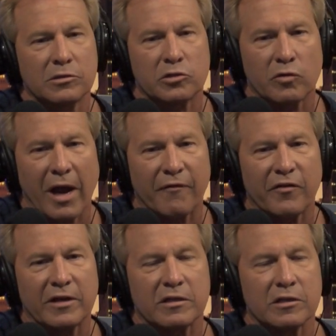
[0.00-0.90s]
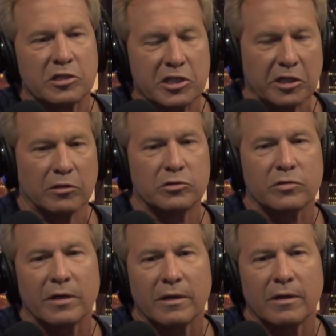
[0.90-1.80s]
trafficked
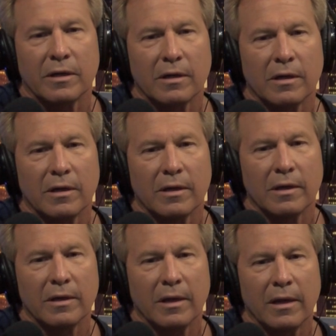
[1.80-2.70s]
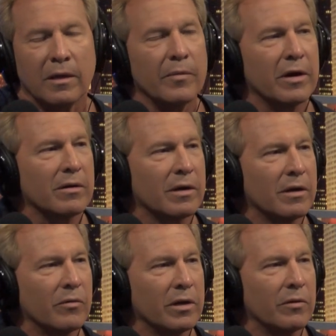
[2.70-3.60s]
children uh, in in
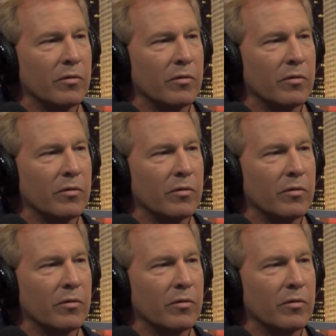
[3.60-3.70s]
America? What do